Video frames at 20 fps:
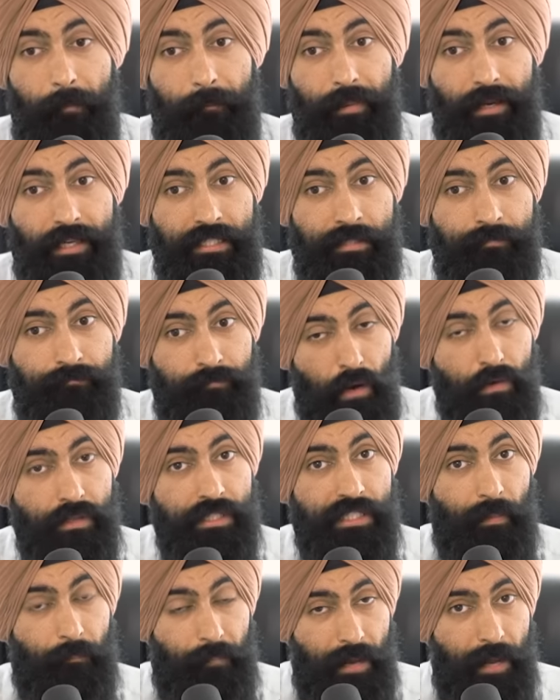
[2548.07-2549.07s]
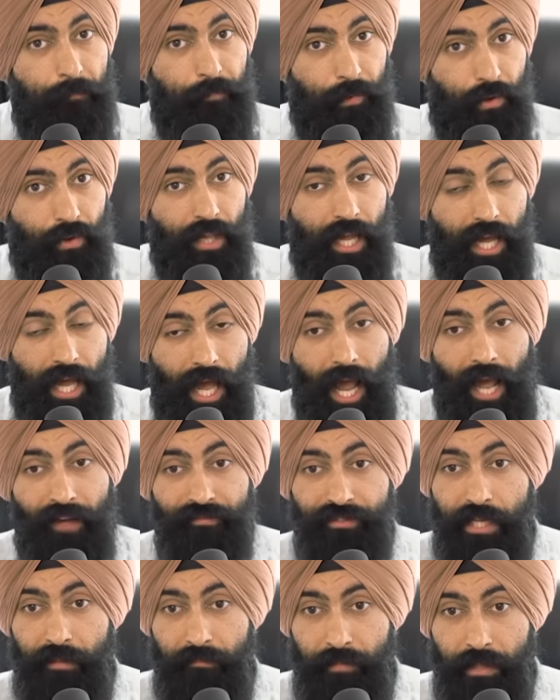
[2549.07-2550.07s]
because most people
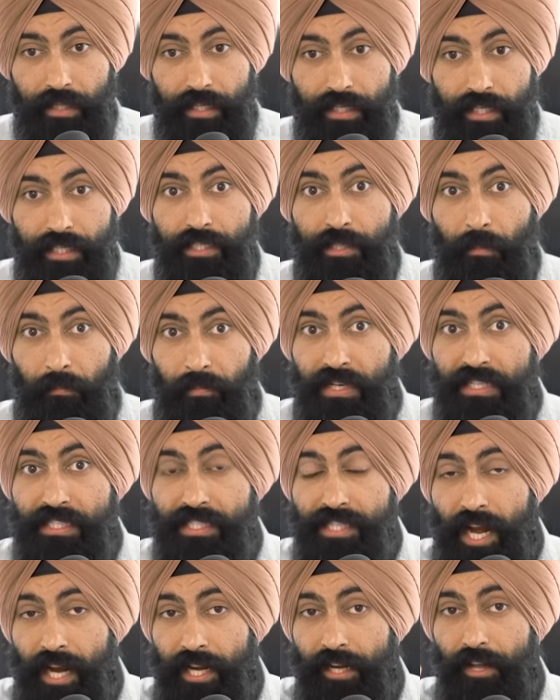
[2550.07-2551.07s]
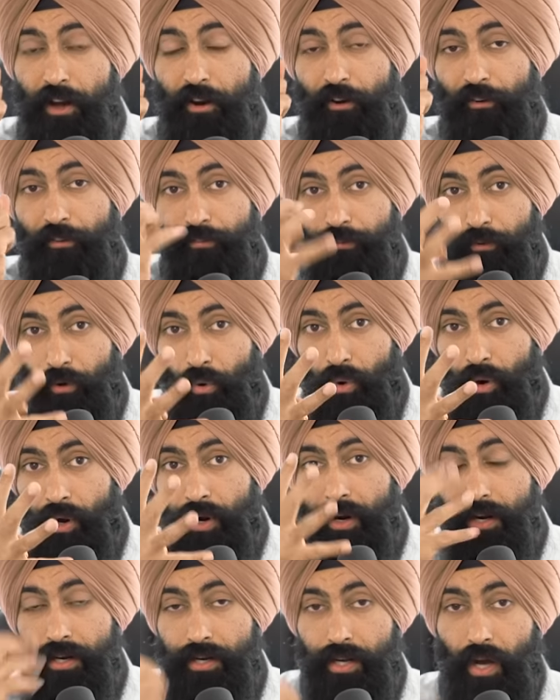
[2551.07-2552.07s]
have the ability to put aside
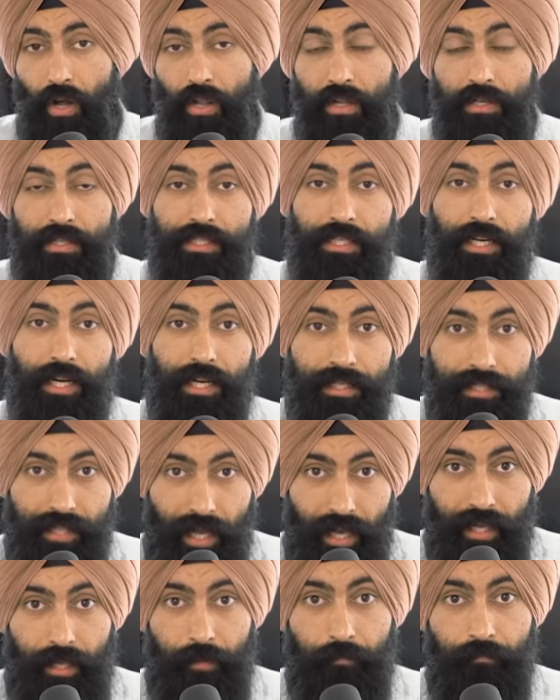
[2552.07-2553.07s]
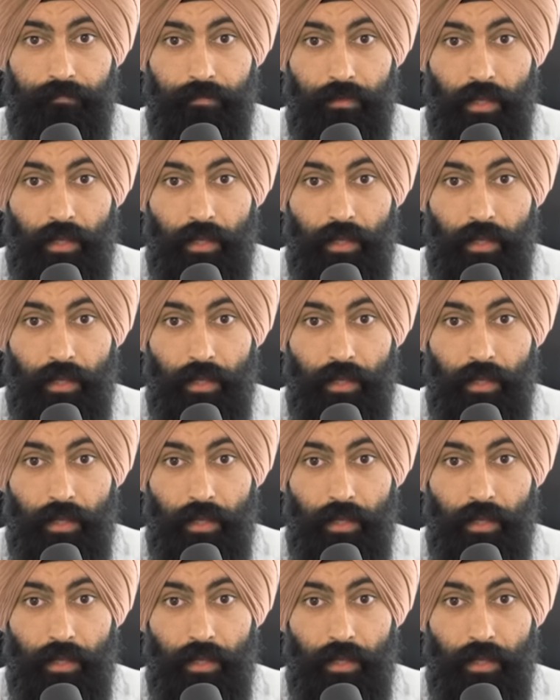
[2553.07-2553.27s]
four dollars a day.